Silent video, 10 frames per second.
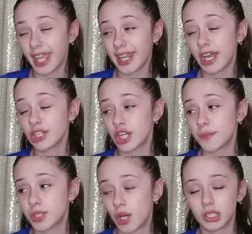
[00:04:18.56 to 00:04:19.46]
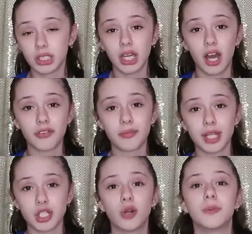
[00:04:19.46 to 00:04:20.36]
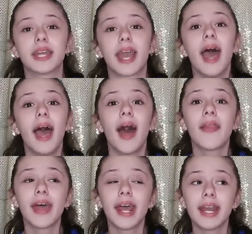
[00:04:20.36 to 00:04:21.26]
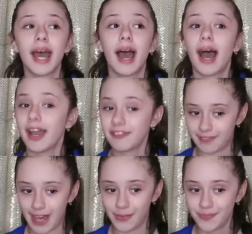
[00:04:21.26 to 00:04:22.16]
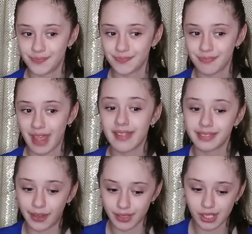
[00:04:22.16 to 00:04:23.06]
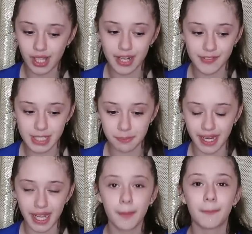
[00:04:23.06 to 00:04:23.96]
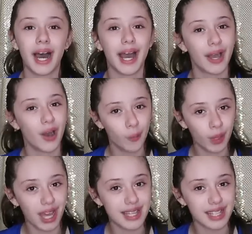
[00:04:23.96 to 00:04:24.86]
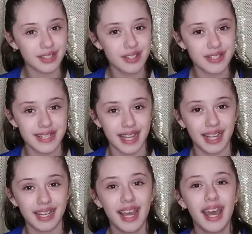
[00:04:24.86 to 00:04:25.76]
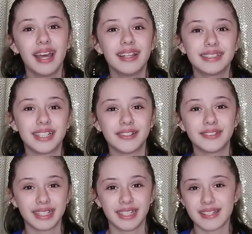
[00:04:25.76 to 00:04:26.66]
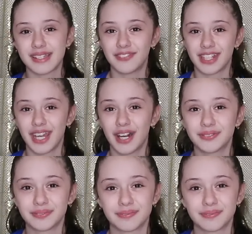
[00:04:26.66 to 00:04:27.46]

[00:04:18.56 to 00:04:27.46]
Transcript: and I jumped totally off of my toe pick, and then I fell. That was a lot of explaining, but I hope you guys understand, so here's the video.